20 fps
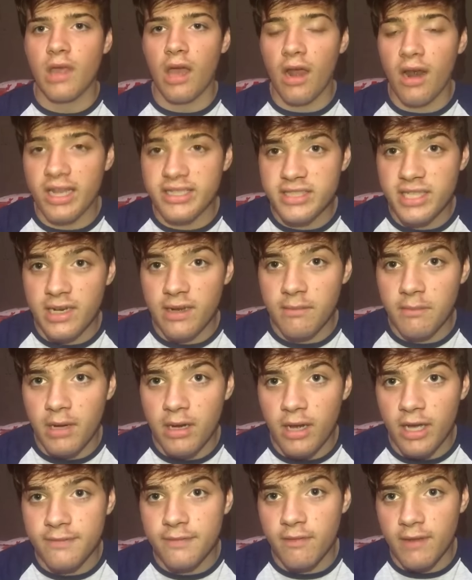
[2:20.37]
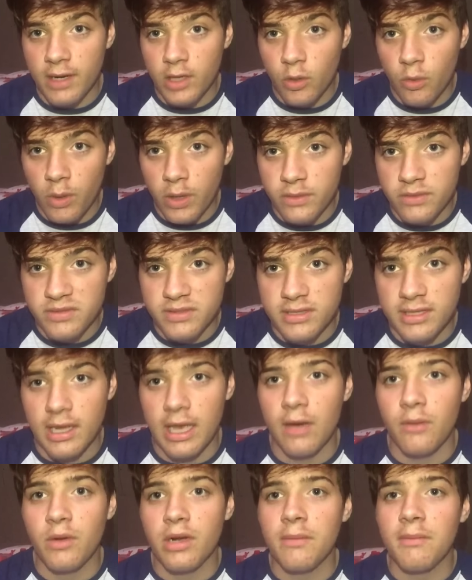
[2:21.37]
I like to live my life around quotes,
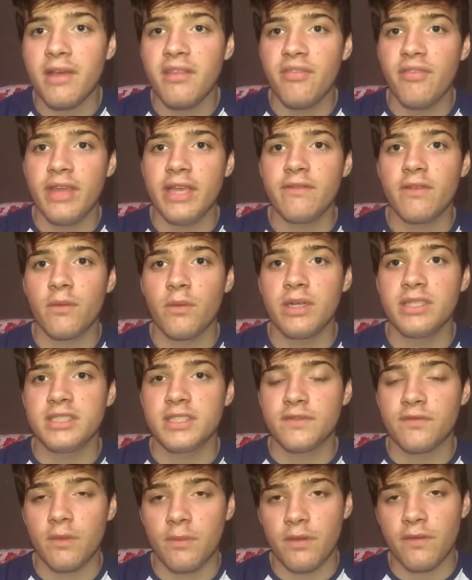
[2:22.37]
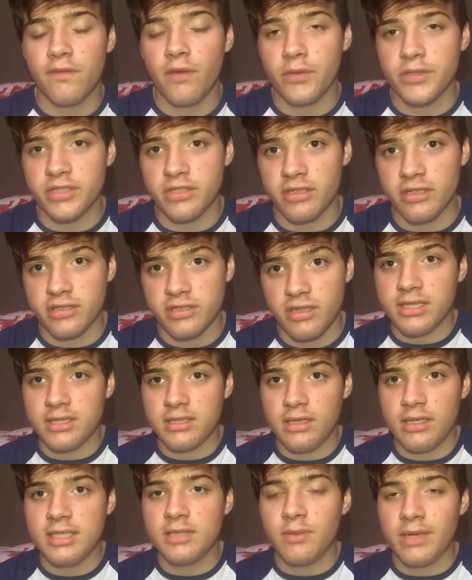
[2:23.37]
and one of my favourite ones is from The Fault in Our
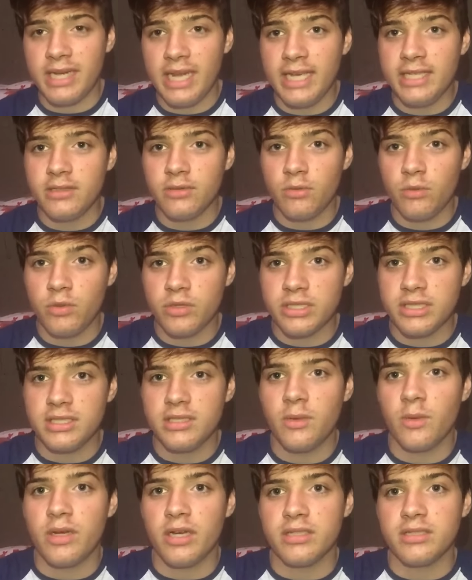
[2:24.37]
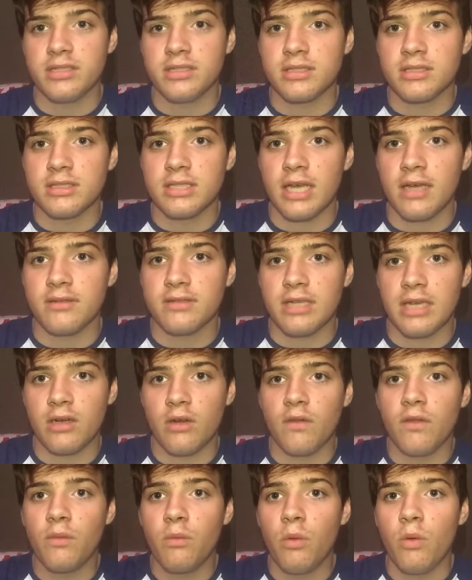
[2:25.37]
Stars, is when Hazel walks into Augustus's house, and
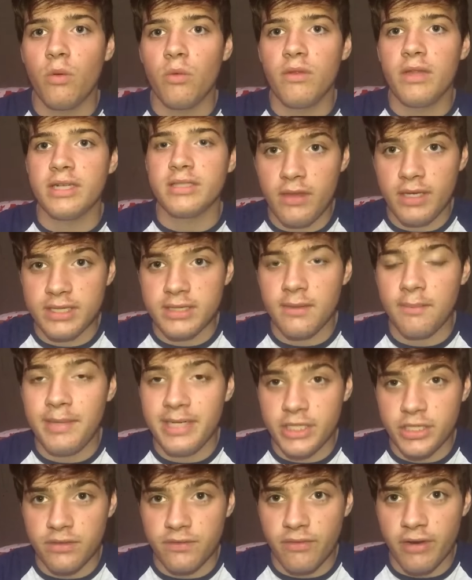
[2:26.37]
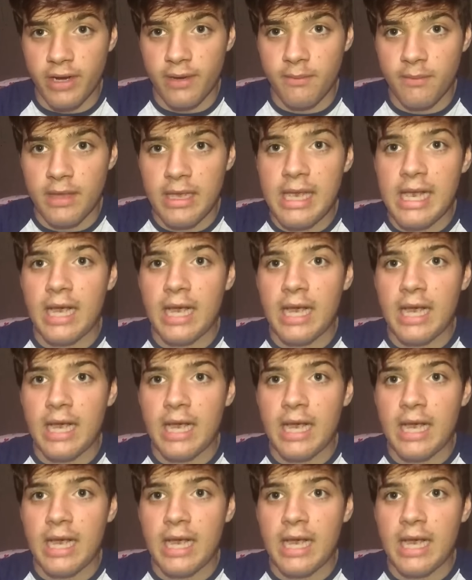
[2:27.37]
on the wall there's a picture frame,